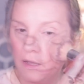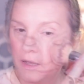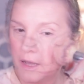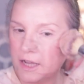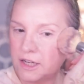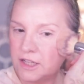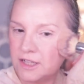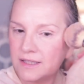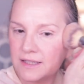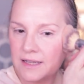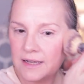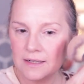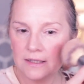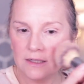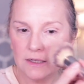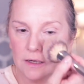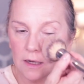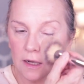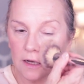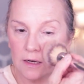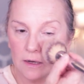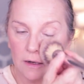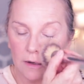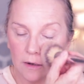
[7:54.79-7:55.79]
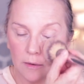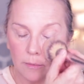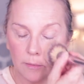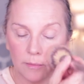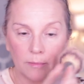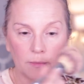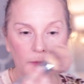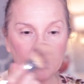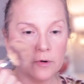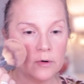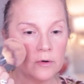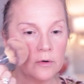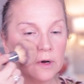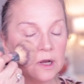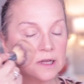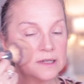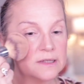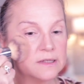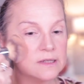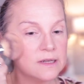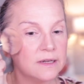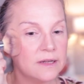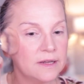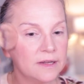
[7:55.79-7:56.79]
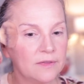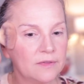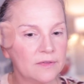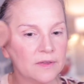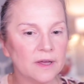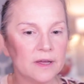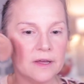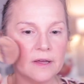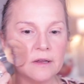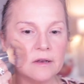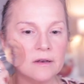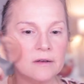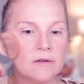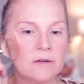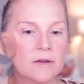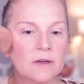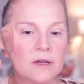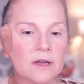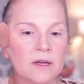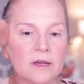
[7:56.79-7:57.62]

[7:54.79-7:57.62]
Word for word: I just like to kind of press it in then